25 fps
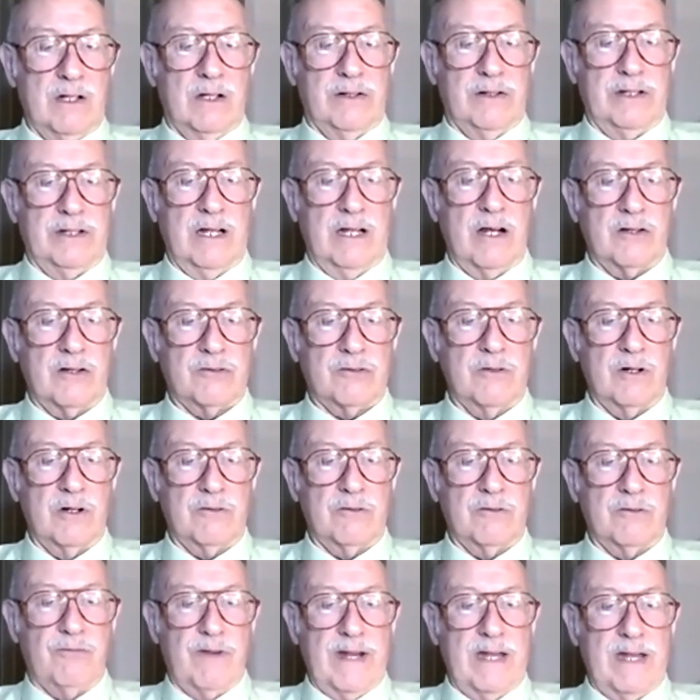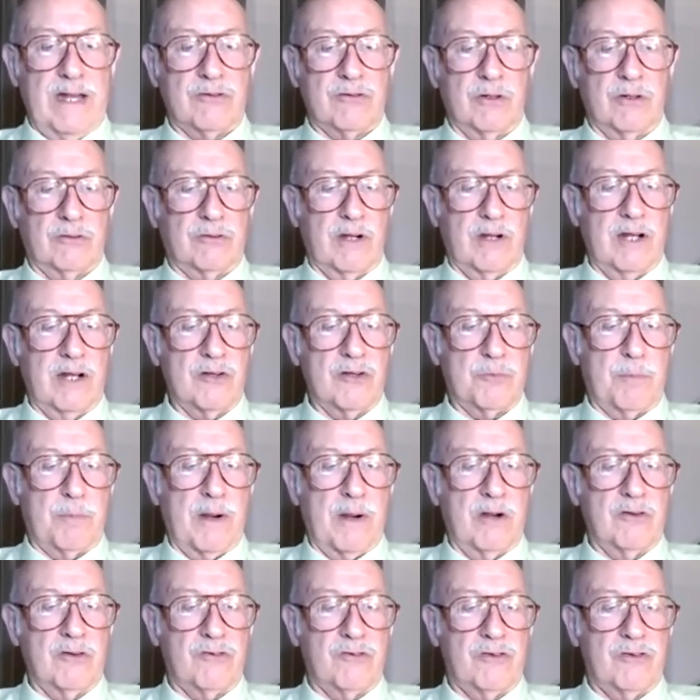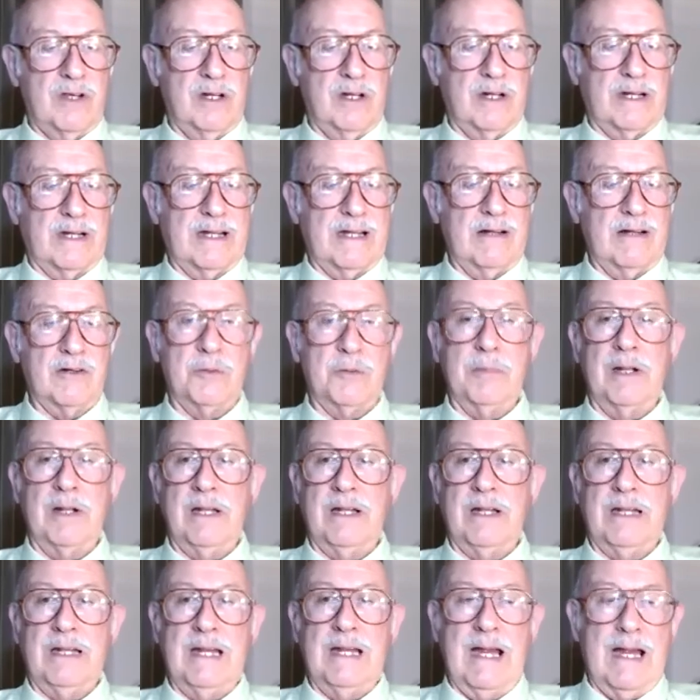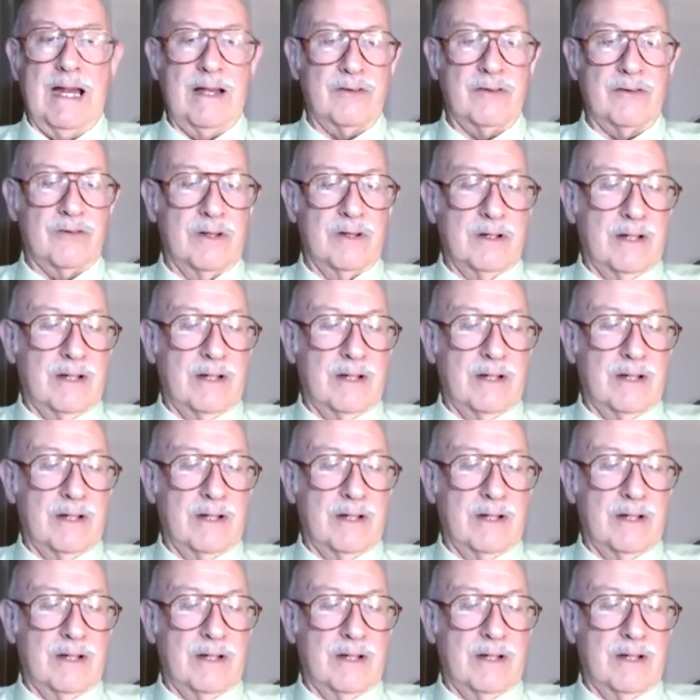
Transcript: the Oxnard Financial Transparency and Accountability Act,